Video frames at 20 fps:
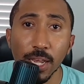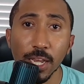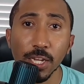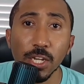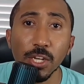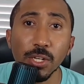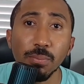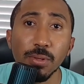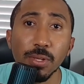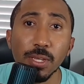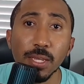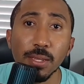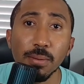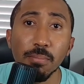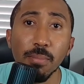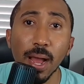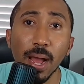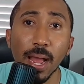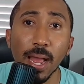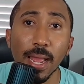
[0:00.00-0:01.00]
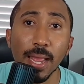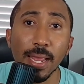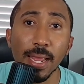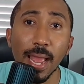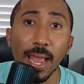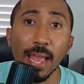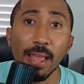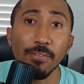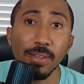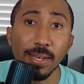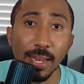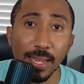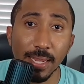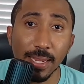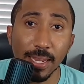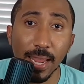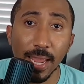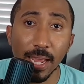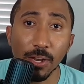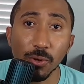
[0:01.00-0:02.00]
could be by having a
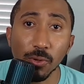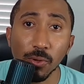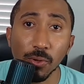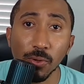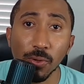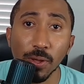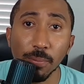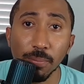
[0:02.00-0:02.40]
candle